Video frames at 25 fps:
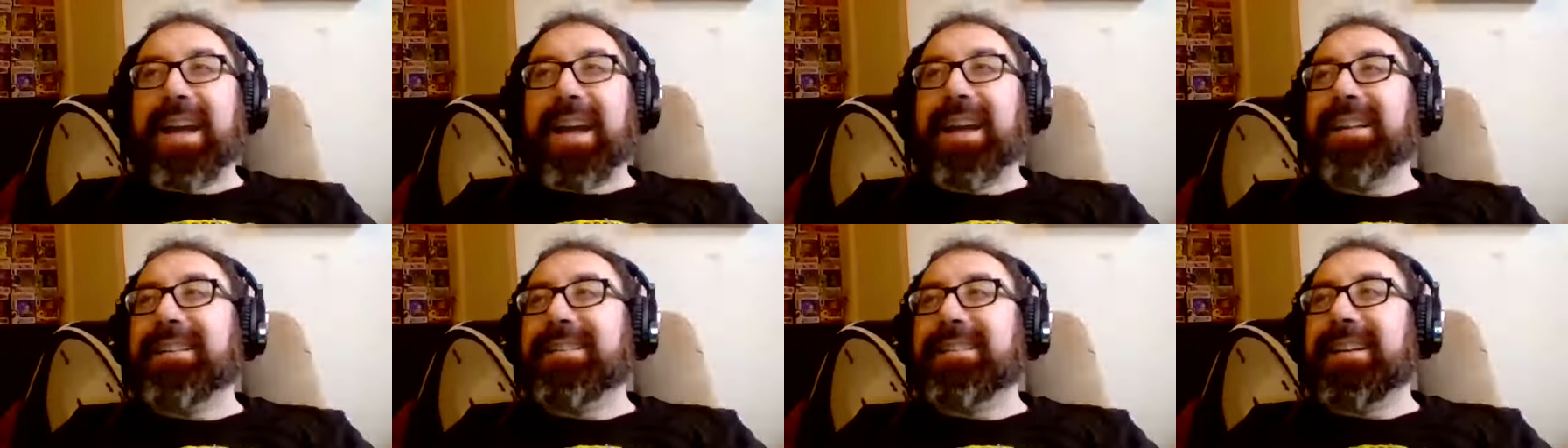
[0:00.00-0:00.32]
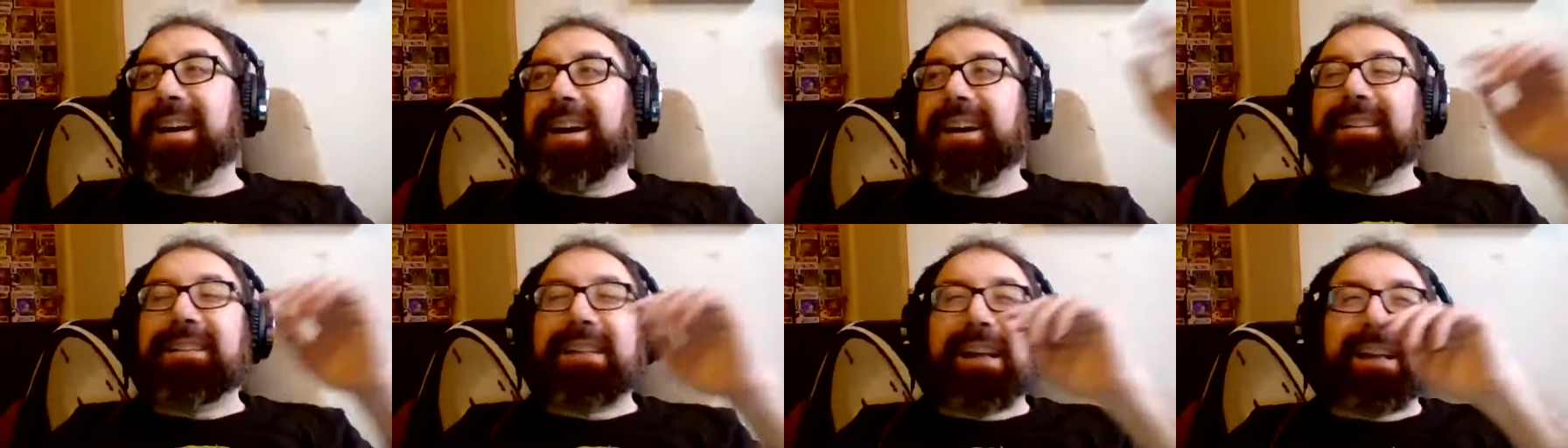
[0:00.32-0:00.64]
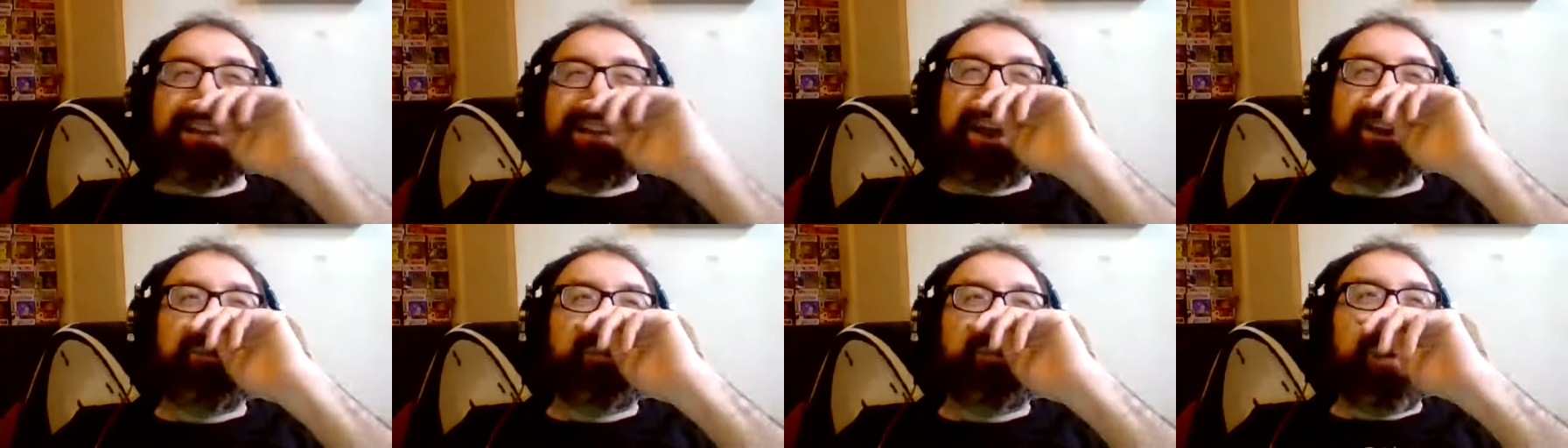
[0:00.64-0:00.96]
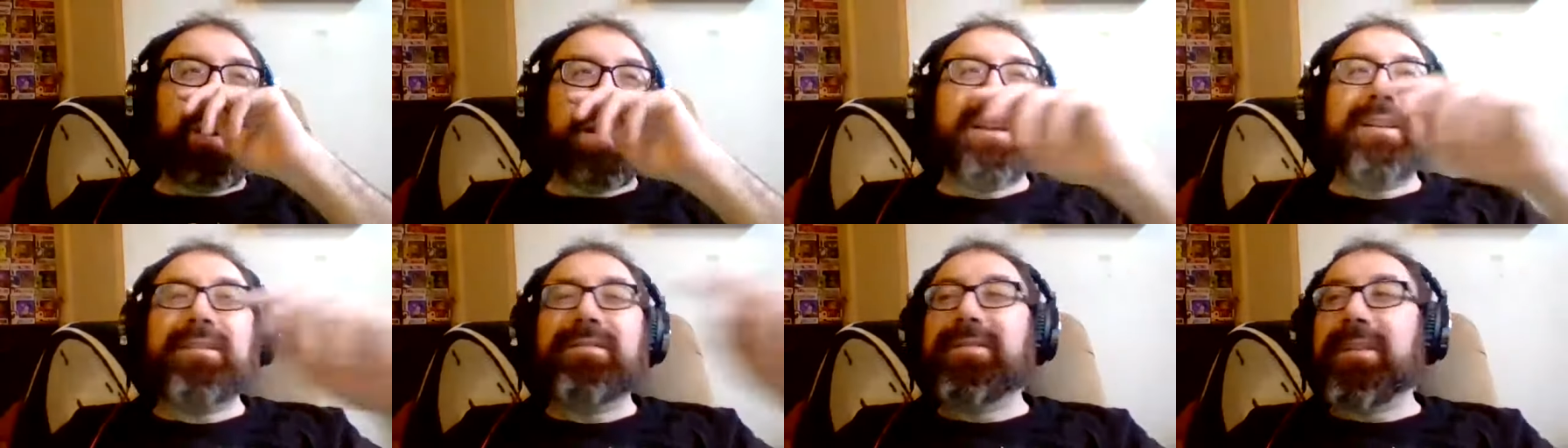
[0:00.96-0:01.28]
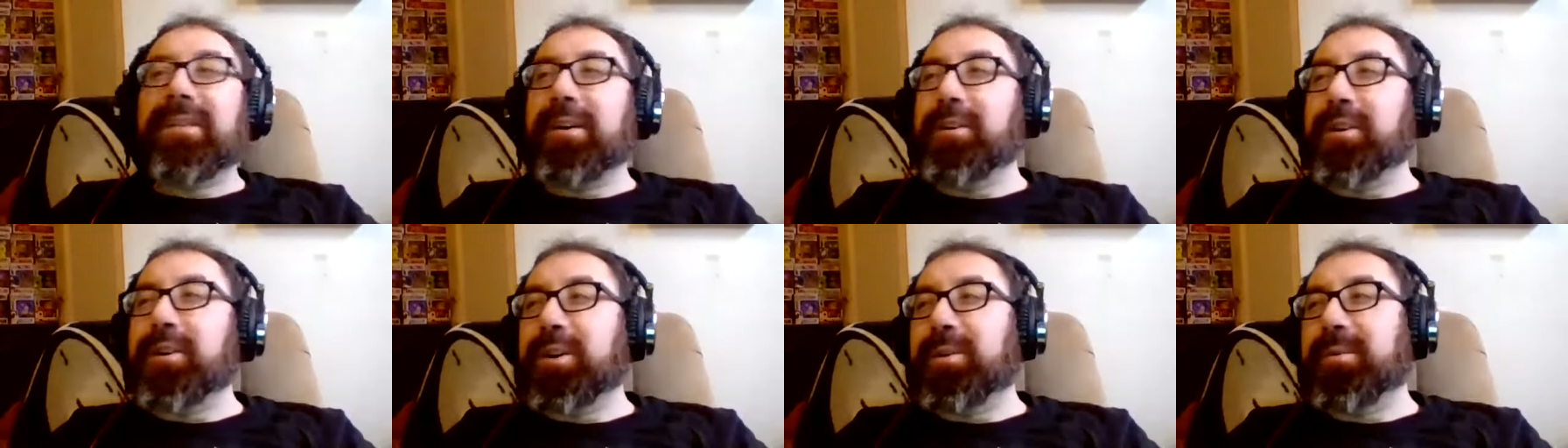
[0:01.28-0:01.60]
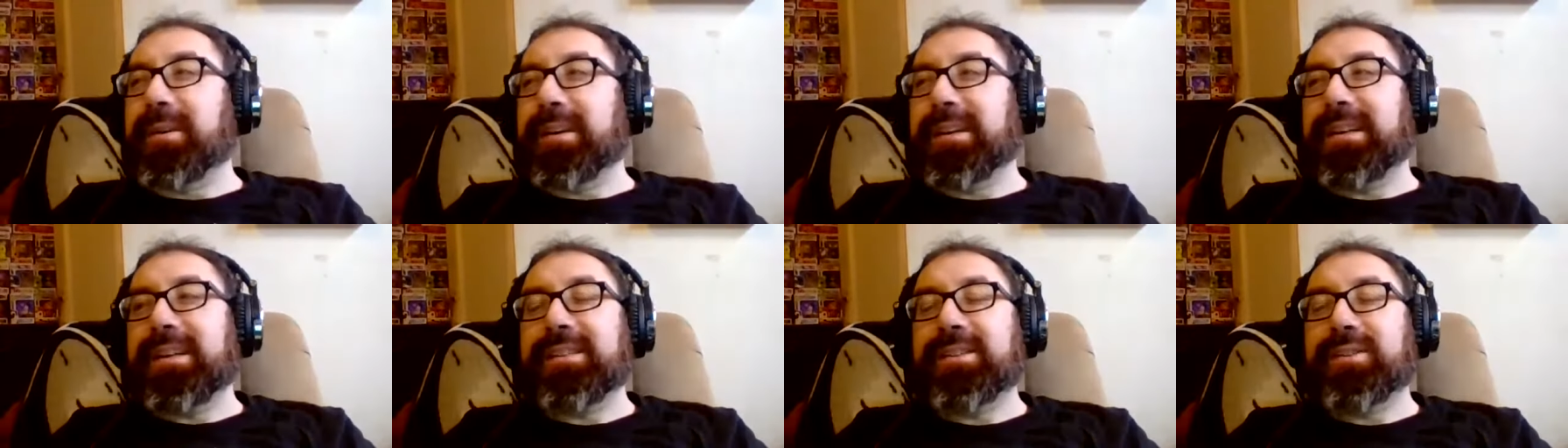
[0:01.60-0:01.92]
and uh, that that wedding photo
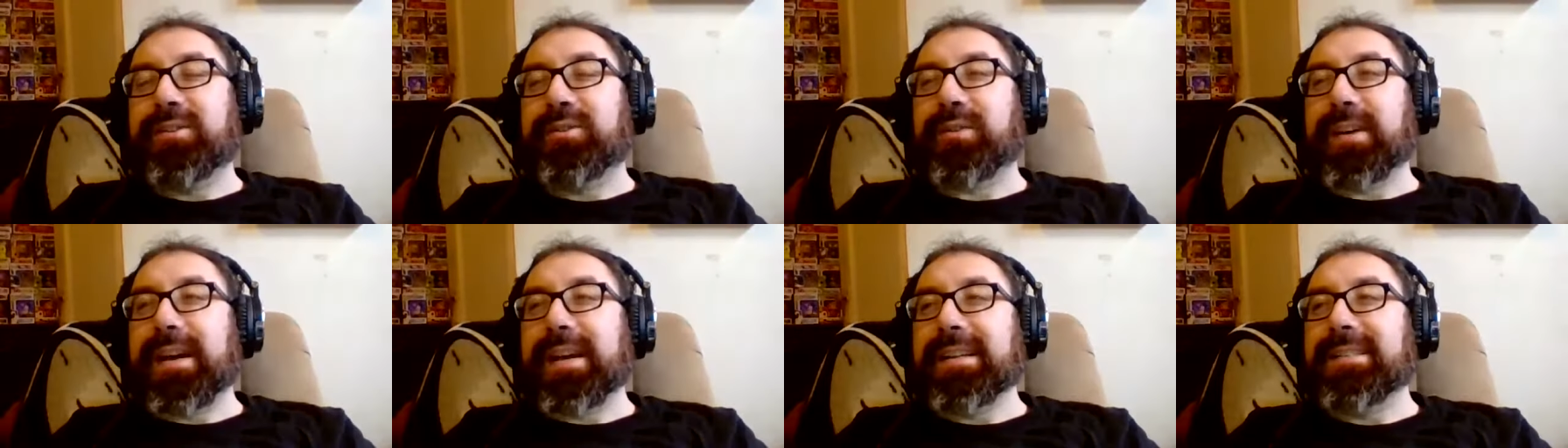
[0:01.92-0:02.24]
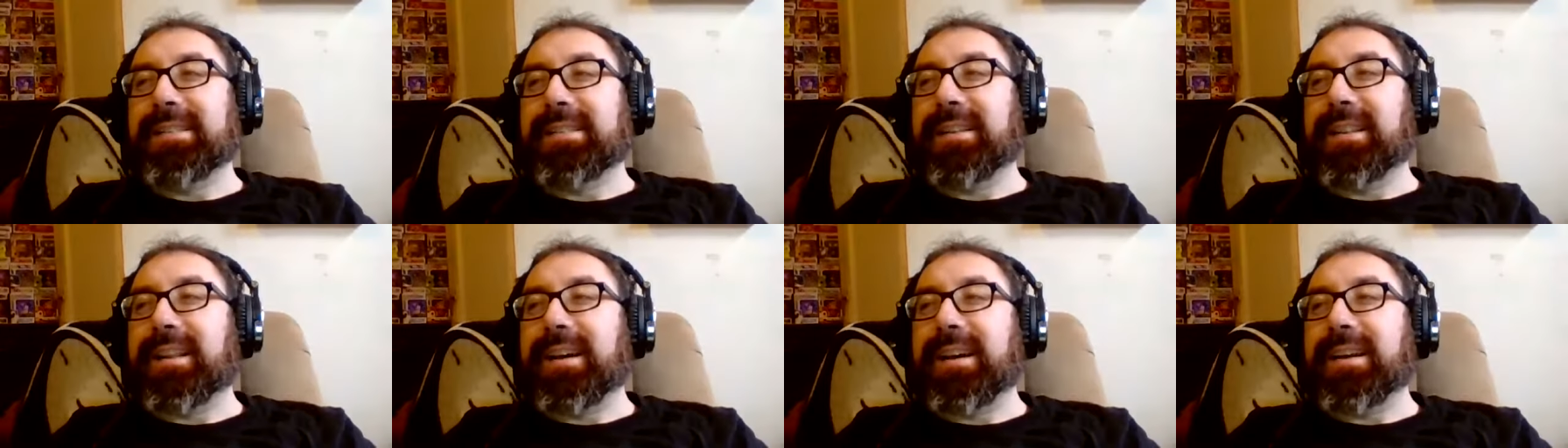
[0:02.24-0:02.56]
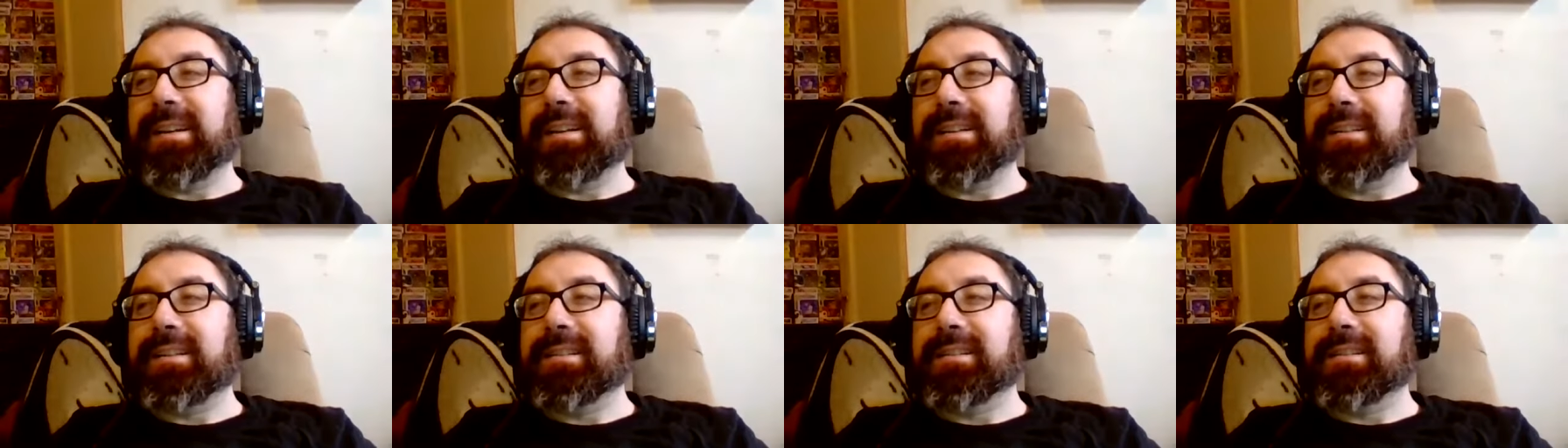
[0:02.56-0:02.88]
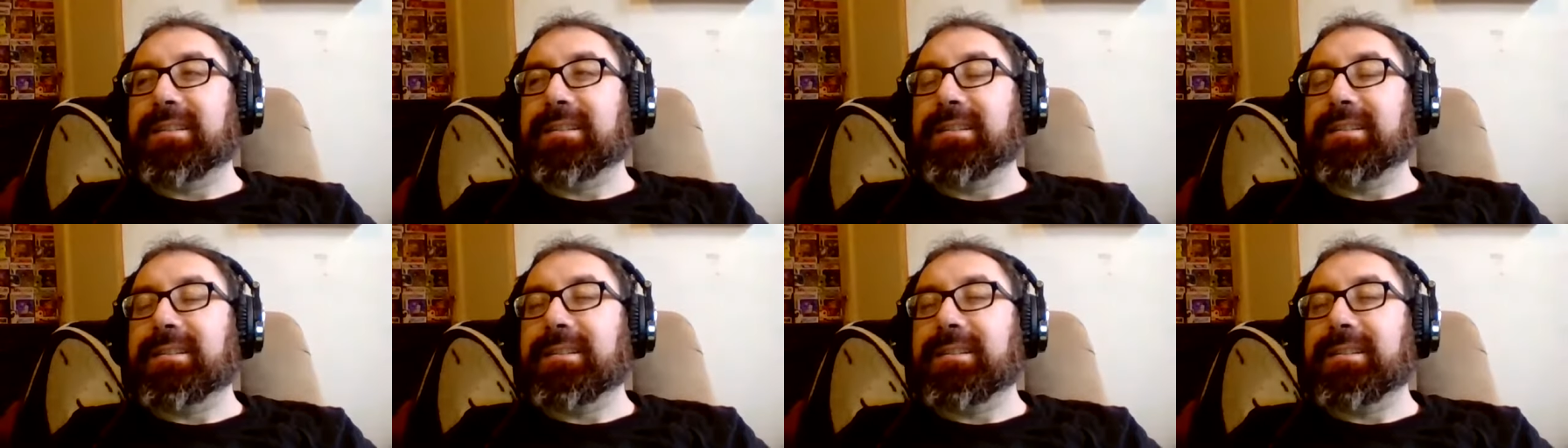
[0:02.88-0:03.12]
where he's dressed like a